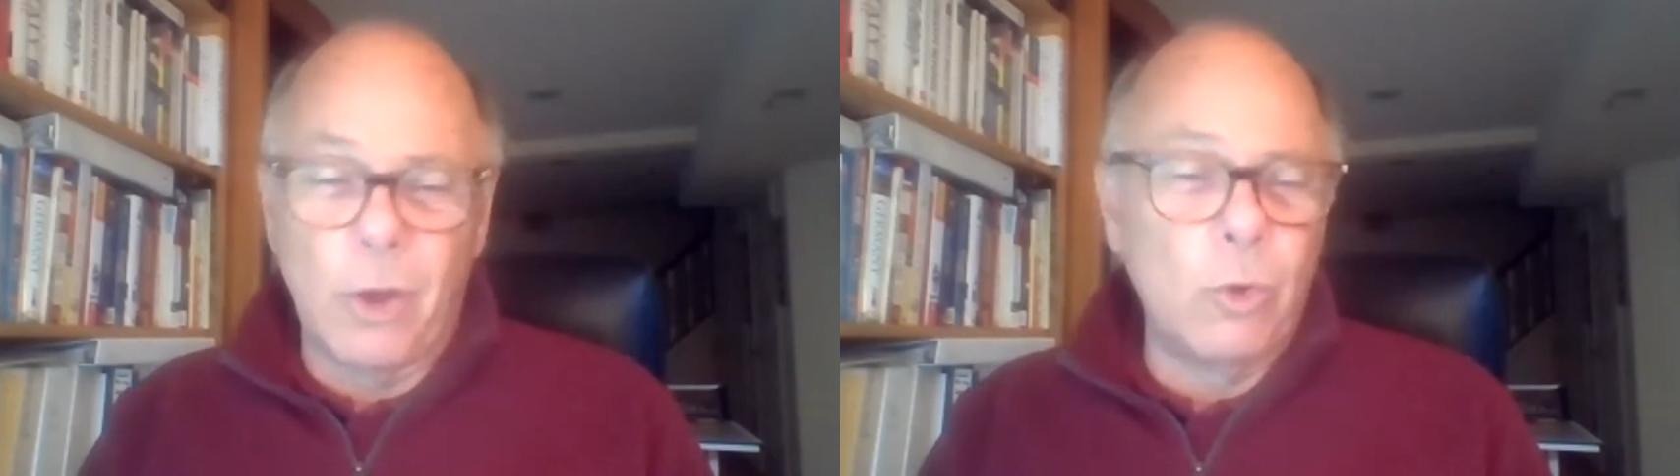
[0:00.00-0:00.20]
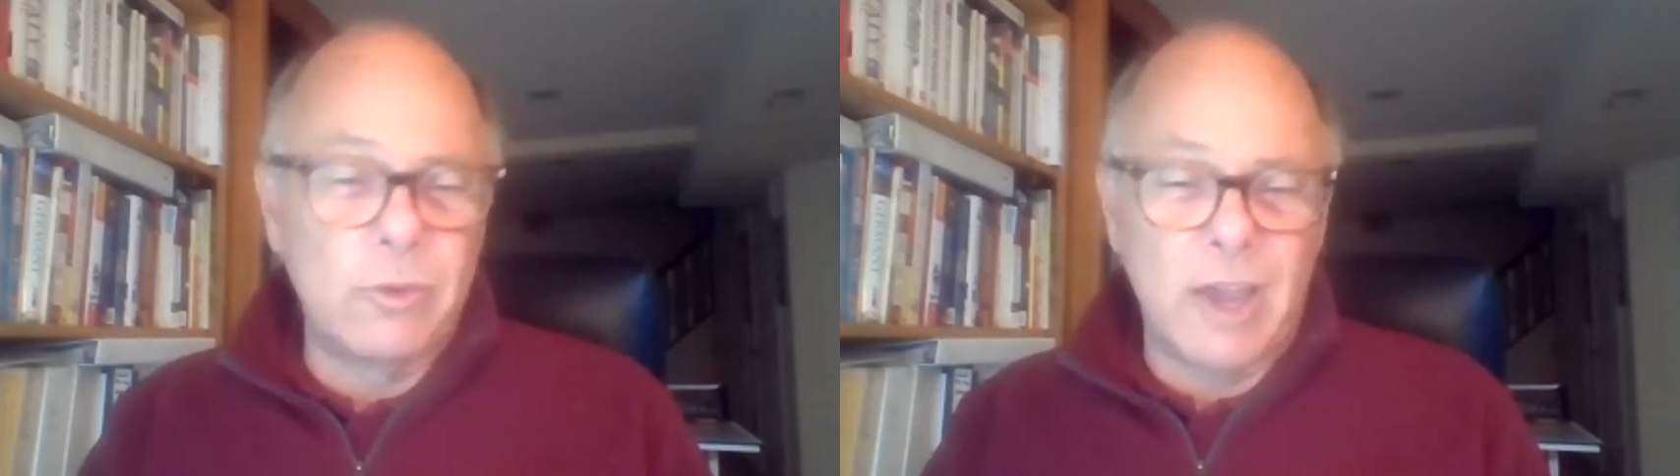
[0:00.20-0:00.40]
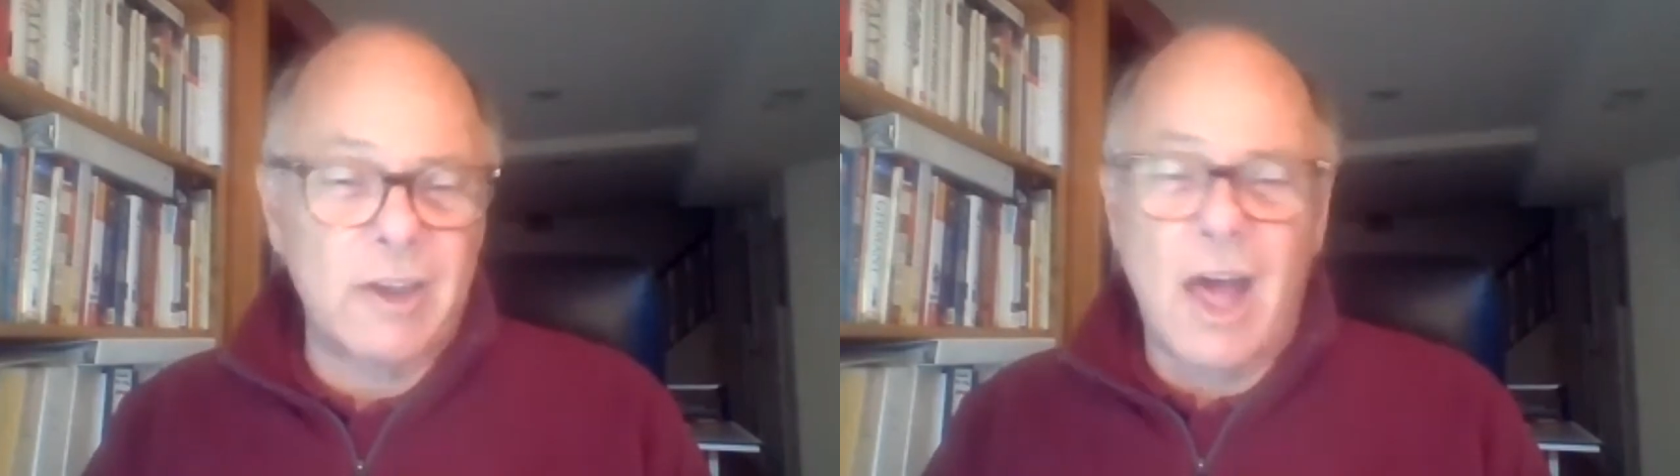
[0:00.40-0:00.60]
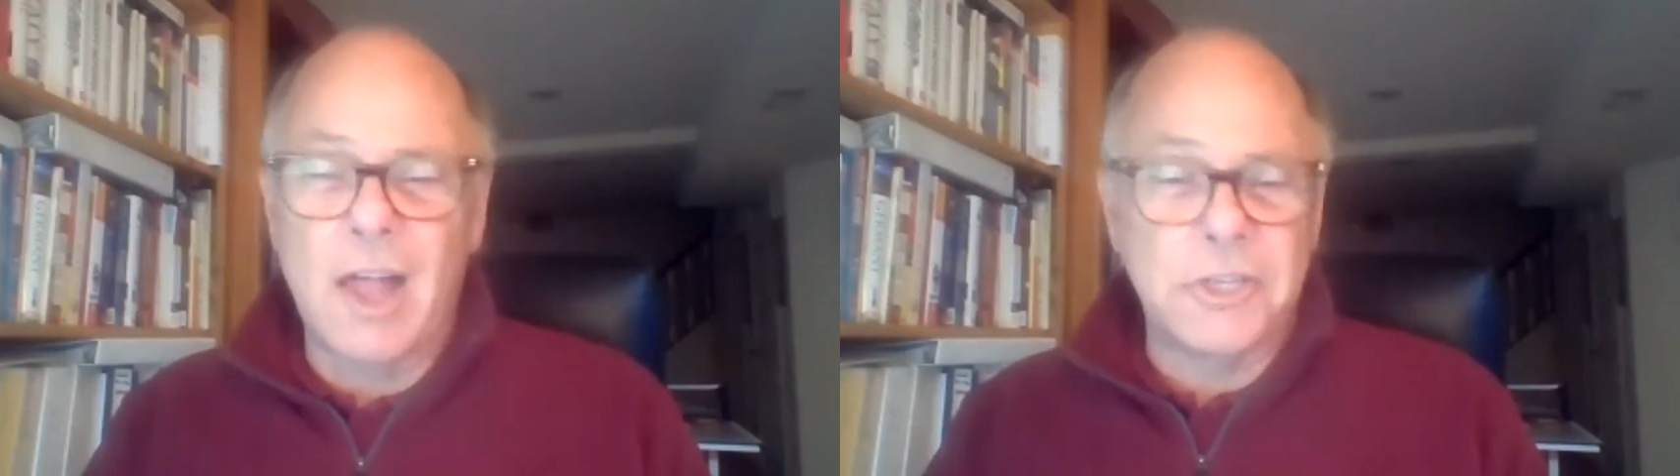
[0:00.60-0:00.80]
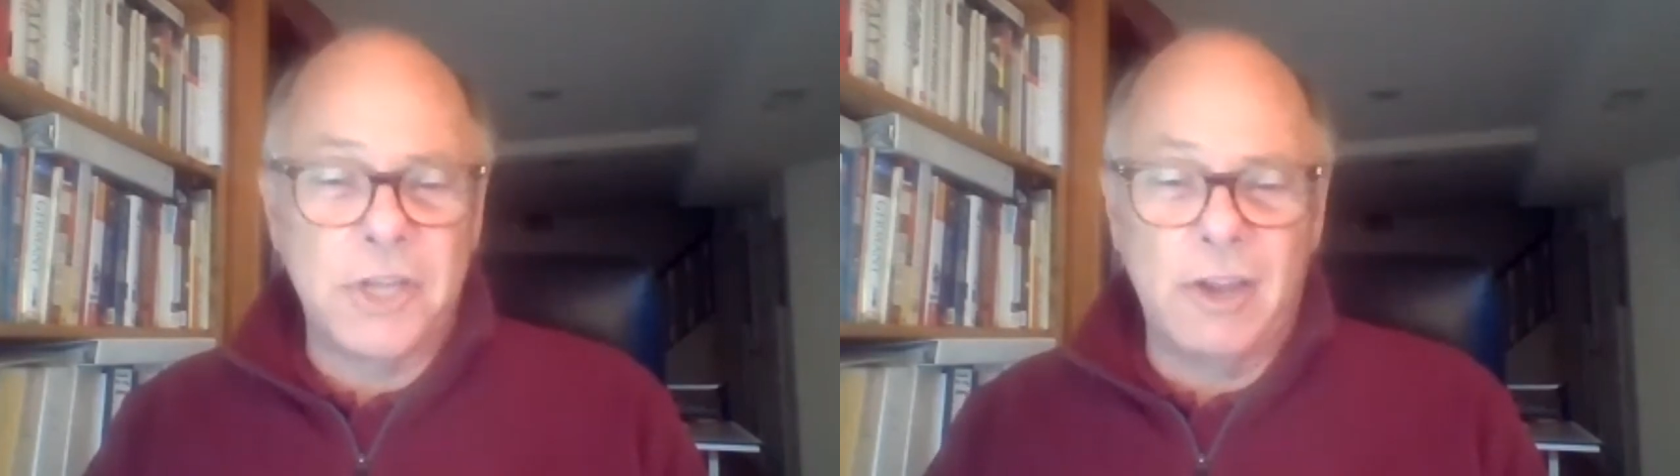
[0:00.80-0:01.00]
old
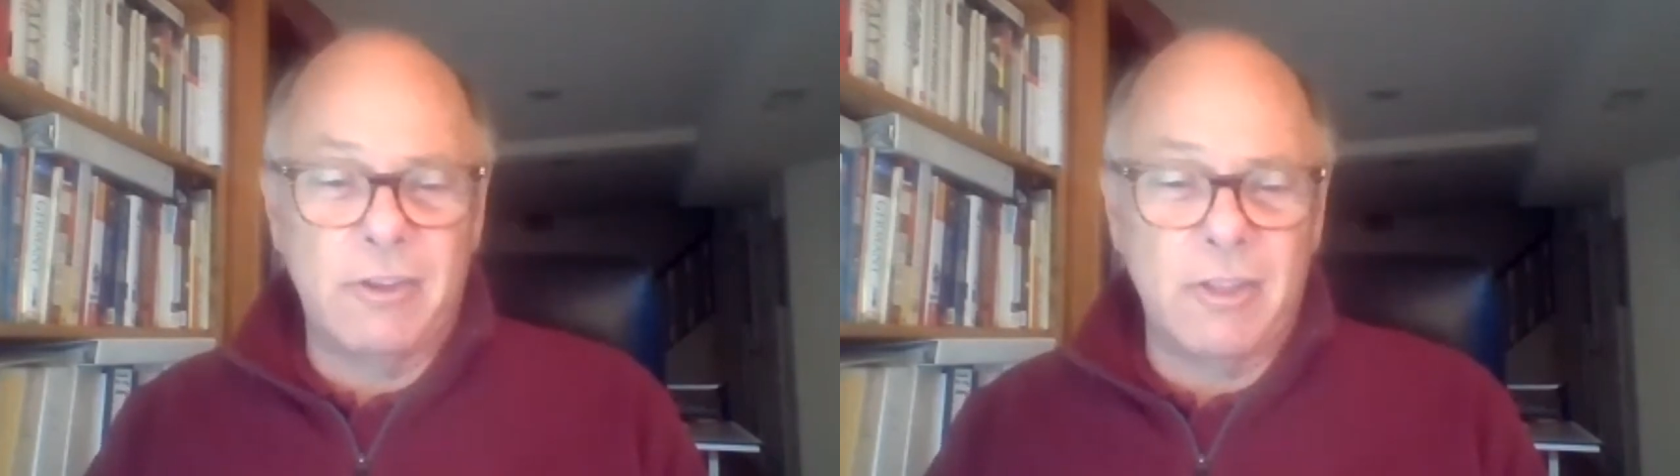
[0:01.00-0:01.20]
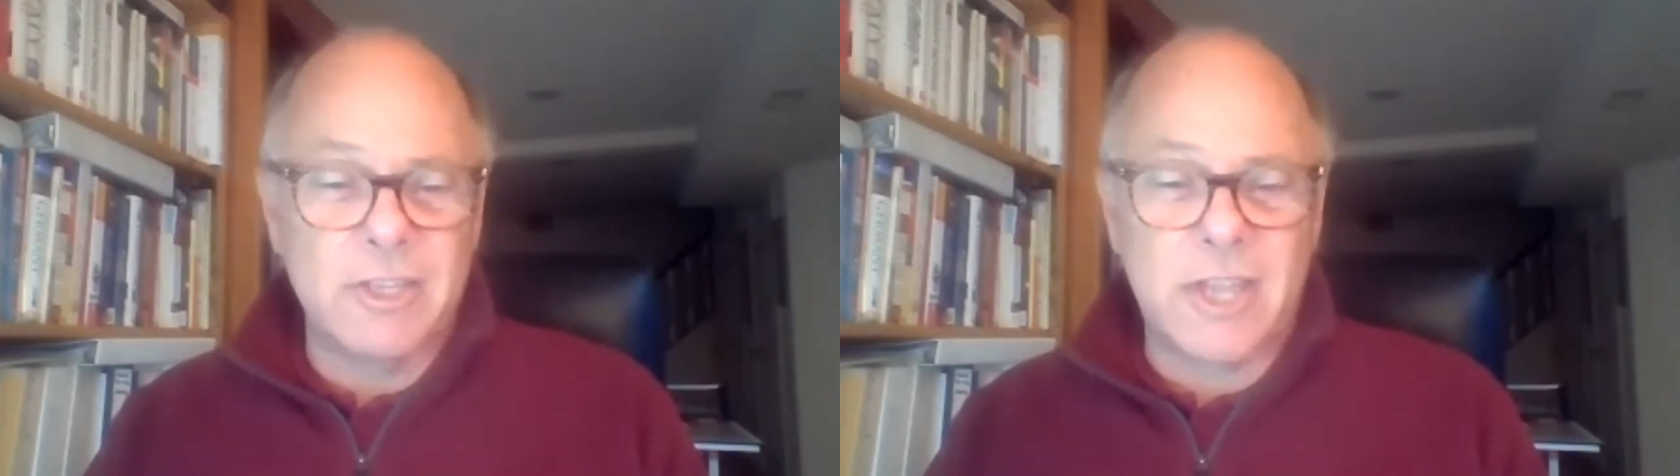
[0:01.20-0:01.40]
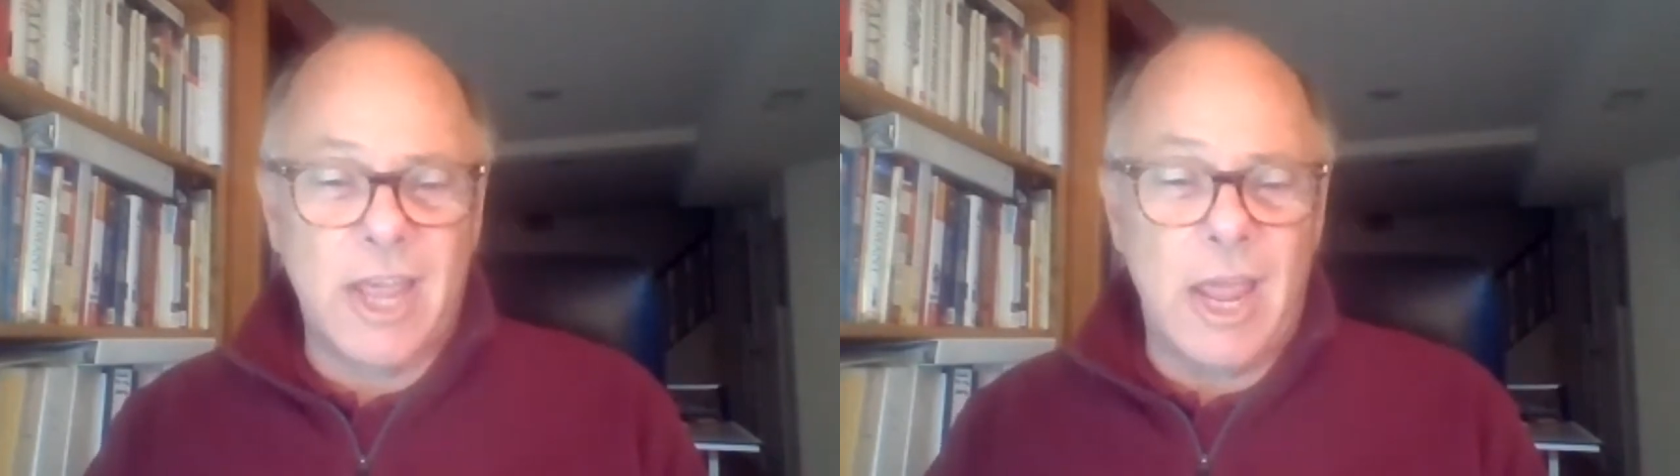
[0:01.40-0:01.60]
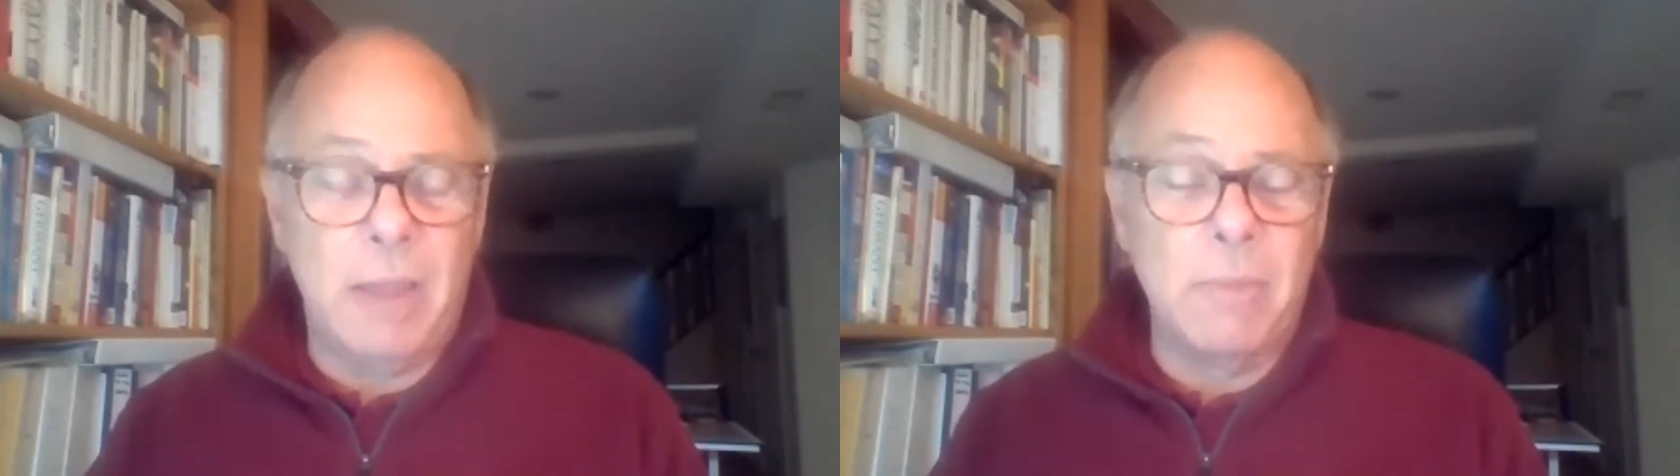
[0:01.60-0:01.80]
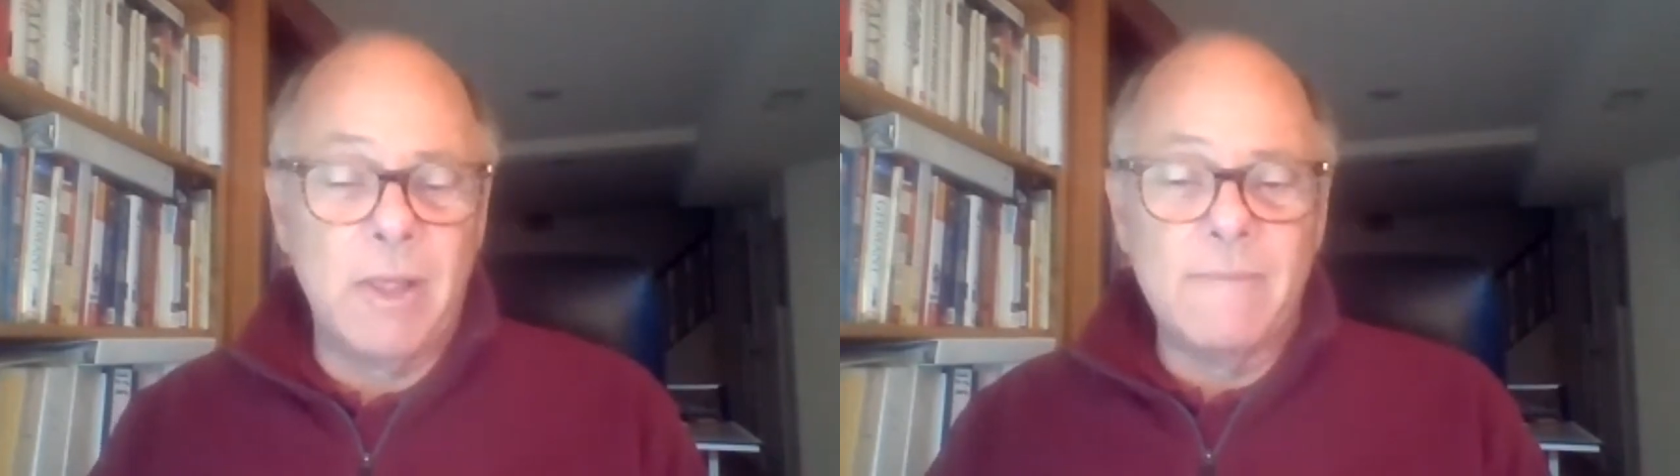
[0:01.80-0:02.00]
technology into the
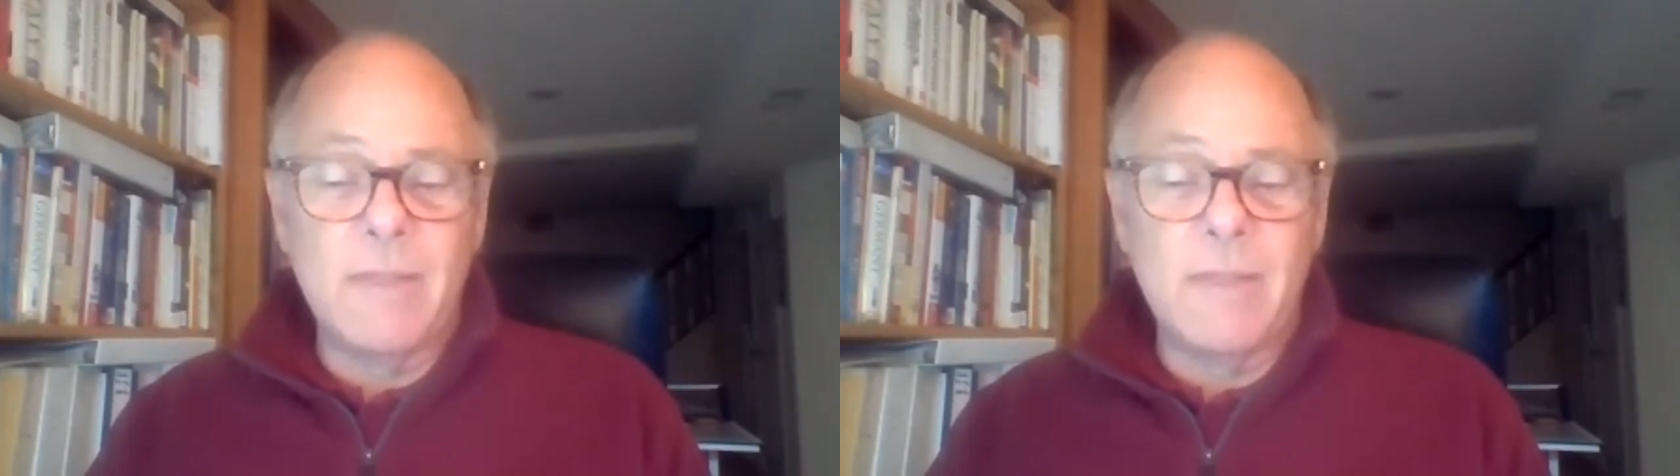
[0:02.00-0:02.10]
scheme